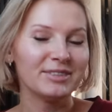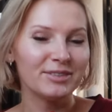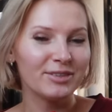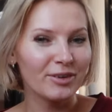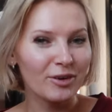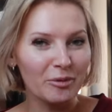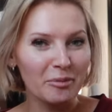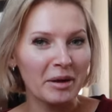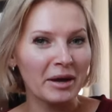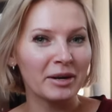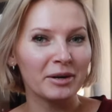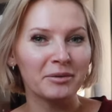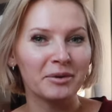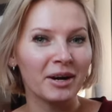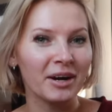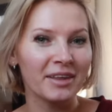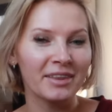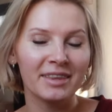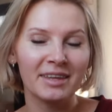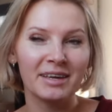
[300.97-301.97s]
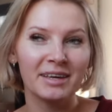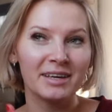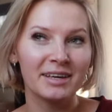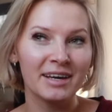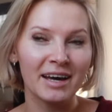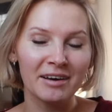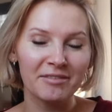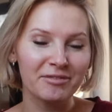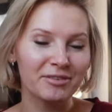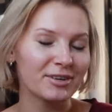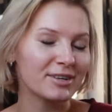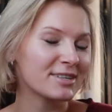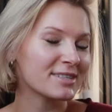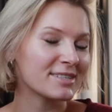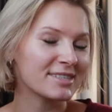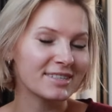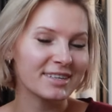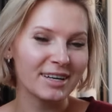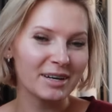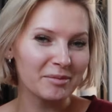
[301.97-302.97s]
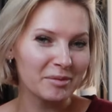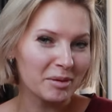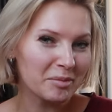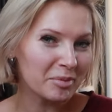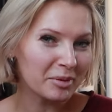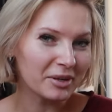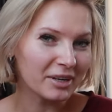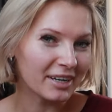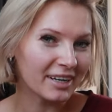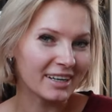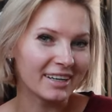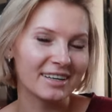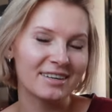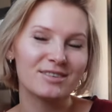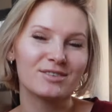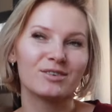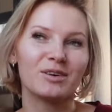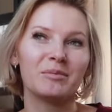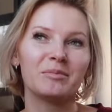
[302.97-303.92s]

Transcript: No matter what, the effort is gonna be put in. So